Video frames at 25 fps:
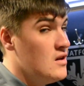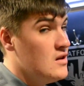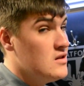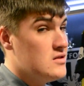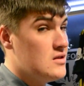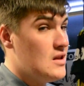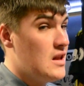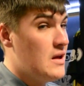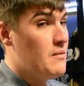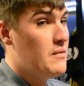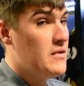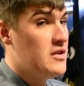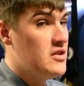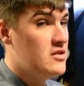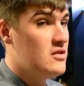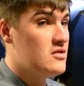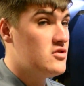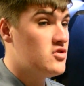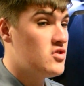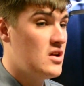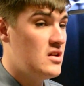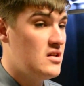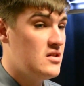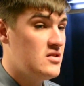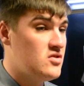So then when you're
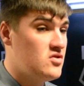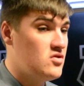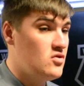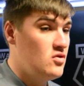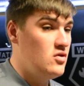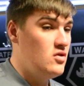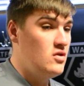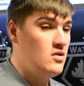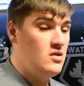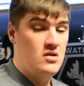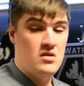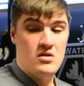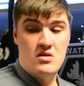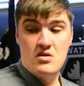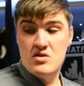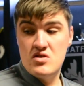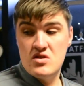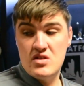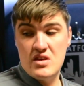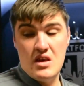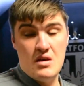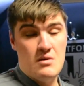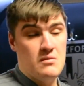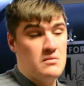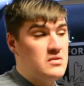trying to store
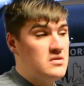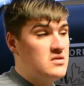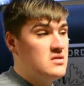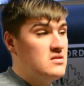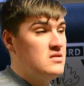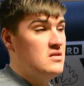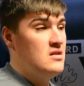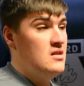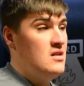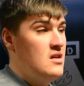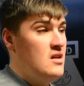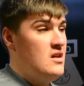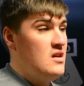skips,